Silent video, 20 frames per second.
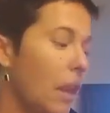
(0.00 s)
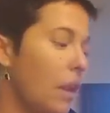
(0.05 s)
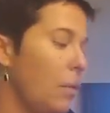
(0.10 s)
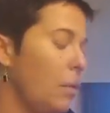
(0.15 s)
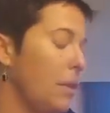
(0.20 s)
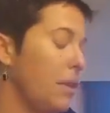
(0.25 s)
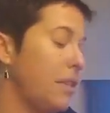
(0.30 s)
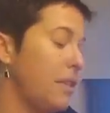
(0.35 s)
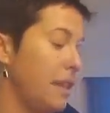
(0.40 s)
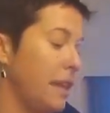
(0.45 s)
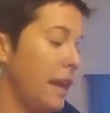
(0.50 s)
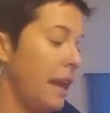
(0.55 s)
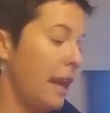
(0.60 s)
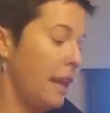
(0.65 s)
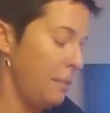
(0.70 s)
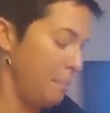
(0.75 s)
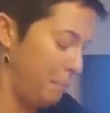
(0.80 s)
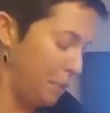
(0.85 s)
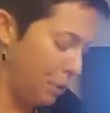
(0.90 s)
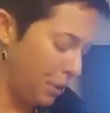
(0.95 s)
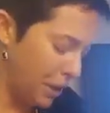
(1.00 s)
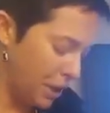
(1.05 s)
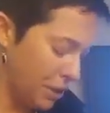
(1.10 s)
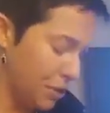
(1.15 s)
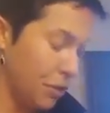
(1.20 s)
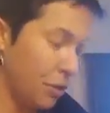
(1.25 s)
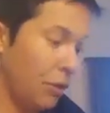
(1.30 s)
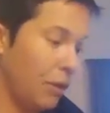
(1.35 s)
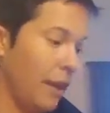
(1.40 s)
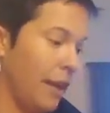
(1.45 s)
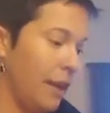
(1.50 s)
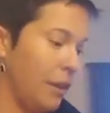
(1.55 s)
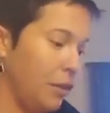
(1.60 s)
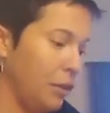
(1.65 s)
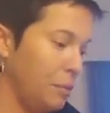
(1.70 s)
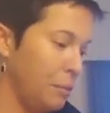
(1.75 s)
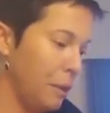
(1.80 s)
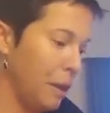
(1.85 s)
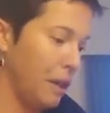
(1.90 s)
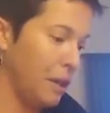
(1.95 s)
with the Beauticontrol
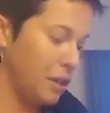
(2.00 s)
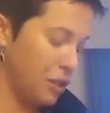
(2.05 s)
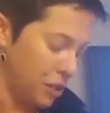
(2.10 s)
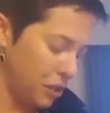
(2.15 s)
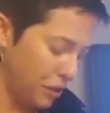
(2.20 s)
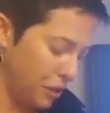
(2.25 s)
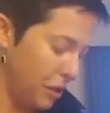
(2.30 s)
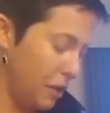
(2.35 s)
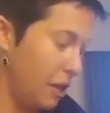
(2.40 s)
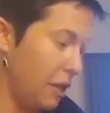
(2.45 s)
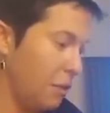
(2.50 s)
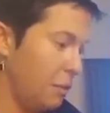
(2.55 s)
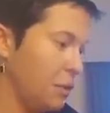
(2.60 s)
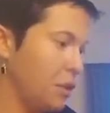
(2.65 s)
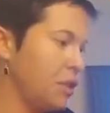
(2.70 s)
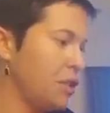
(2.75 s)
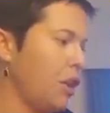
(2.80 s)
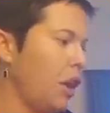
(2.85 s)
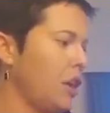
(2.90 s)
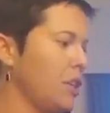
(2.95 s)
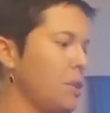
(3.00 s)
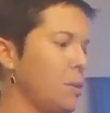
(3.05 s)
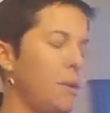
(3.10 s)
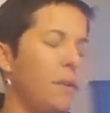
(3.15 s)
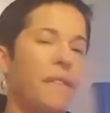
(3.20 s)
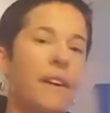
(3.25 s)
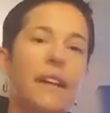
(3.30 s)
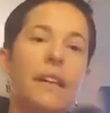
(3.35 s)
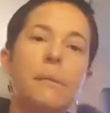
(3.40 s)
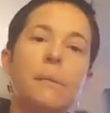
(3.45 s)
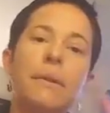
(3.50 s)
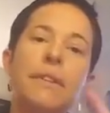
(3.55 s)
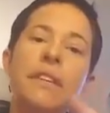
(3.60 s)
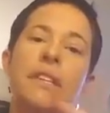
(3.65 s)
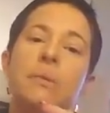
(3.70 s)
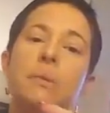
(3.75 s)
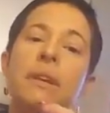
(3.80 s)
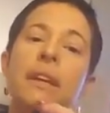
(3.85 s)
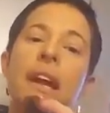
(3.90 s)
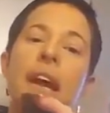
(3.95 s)
angled brush, which is also available.
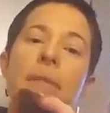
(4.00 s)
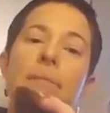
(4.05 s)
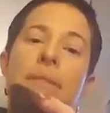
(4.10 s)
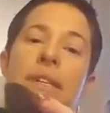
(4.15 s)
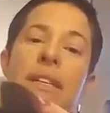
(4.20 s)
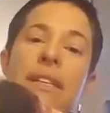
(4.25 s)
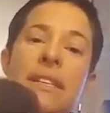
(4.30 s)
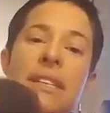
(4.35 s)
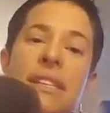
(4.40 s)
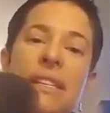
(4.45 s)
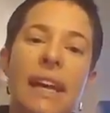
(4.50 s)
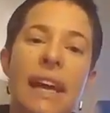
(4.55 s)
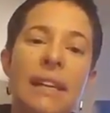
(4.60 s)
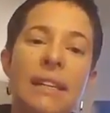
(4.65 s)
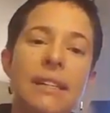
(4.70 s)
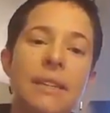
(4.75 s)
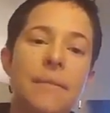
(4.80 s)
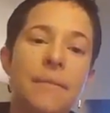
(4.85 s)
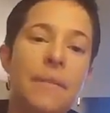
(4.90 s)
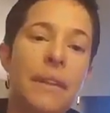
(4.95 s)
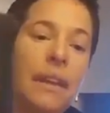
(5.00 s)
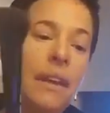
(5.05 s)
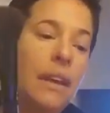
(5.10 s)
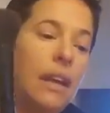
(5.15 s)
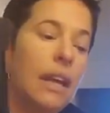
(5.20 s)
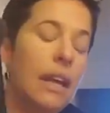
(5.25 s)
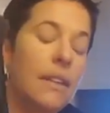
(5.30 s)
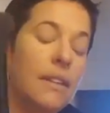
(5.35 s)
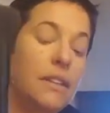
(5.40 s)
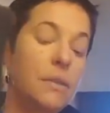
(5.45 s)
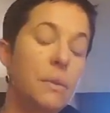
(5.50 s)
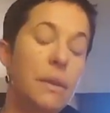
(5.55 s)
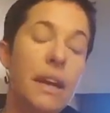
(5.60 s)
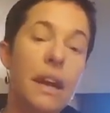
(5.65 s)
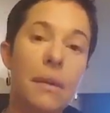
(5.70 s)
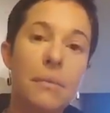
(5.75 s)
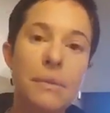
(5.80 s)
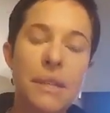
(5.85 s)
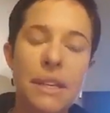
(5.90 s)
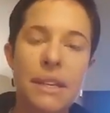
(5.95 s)
This one comes in a set. This one
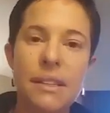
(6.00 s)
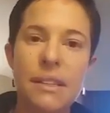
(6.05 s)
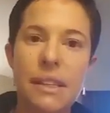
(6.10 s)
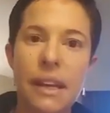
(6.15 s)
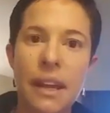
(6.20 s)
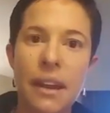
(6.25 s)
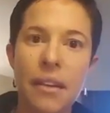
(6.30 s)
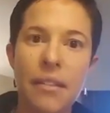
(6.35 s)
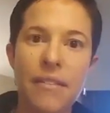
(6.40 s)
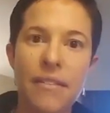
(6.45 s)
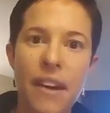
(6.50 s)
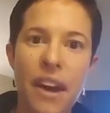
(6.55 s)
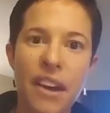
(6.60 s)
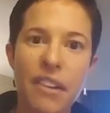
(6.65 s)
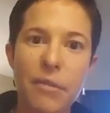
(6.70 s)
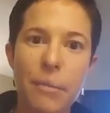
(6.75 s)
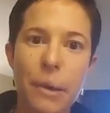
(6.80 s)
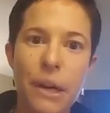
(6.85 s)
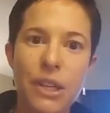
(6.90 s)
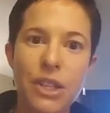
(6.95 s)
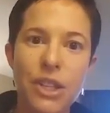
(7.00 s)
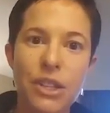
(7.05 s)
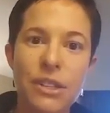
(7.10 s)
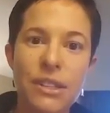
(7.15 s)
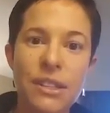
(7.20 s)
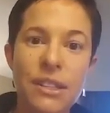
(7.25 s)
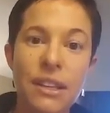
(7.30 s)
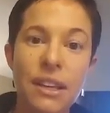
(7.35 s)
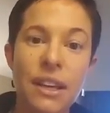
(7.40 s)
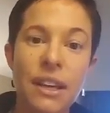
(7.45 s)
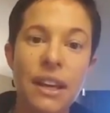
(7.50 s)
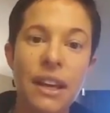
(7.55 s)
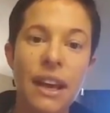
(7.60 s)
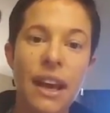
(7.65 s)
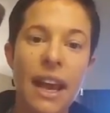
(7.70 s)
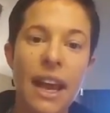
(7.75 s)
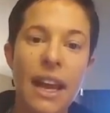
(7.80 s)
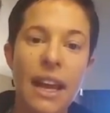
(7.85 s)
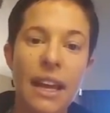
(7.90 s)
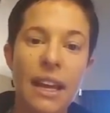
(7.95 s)
comes in a set of 5 brushes
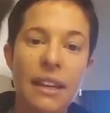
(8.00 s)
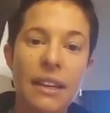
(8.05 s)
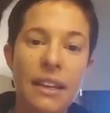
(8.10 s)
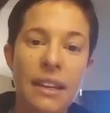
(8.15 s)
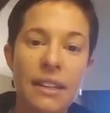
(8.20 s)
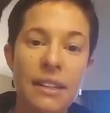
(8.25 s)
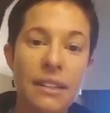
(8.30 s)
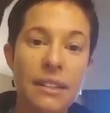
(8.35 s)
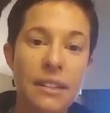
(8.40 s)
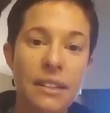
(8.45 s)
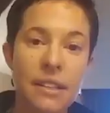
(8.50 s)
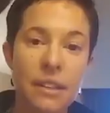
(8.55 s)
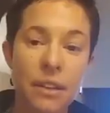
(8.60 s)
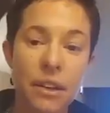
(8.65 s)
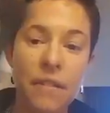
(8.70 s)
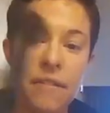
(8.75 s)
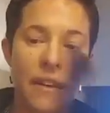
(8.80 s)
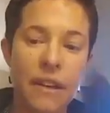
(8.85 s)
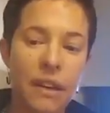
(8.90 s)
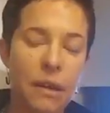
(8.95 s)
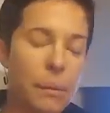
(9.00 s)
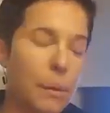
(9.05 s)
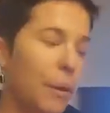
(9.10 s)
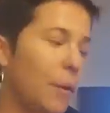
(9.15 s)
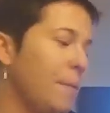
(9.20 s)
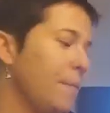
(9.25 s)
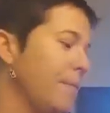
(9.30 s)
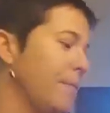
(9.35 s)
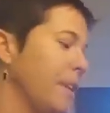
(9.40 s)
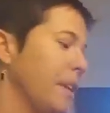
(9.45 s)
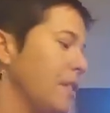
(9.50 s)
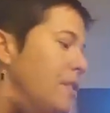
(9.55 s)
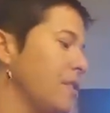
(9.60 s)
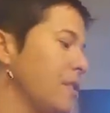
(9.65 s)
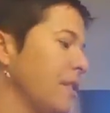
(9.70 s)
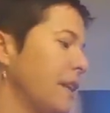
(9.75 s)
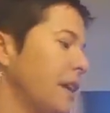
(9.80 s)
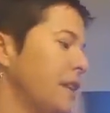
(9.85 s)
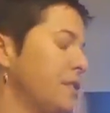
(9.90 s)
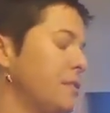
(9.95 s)
and is still available.
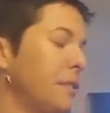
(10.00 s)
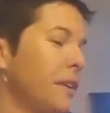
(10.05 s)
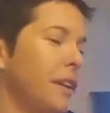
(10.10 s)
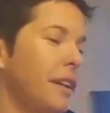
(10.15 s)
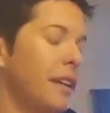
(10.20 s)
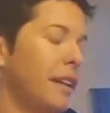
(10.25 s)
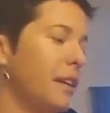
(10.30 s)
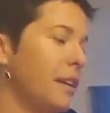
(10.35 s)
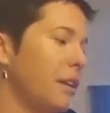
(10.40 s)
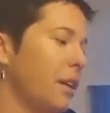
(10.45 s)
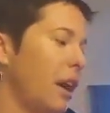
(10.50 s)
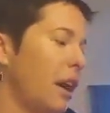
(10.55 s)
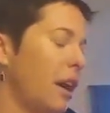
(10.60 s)
So that's really